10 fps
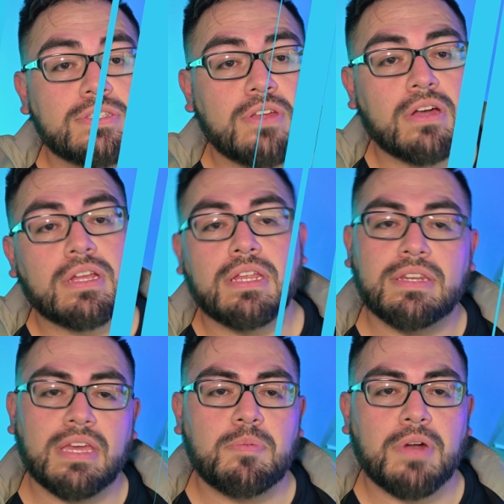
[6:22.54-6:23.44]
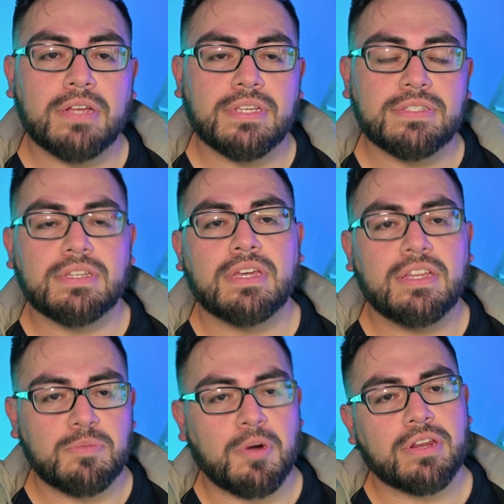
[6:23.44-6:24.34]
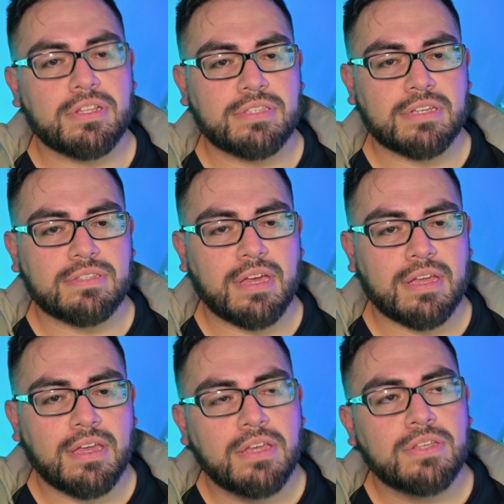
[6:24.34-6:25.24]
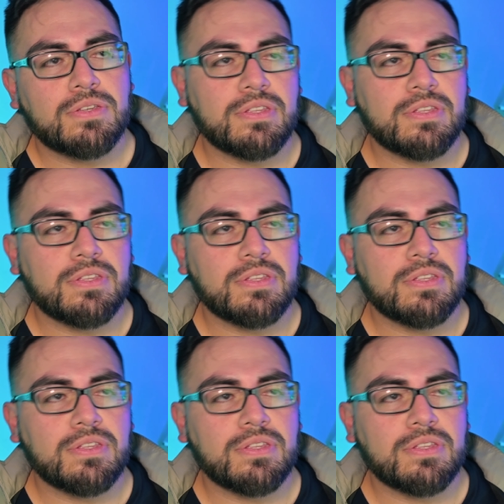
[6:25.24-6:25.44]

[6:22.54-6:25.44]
talk data processing in your marketing tech stack. So the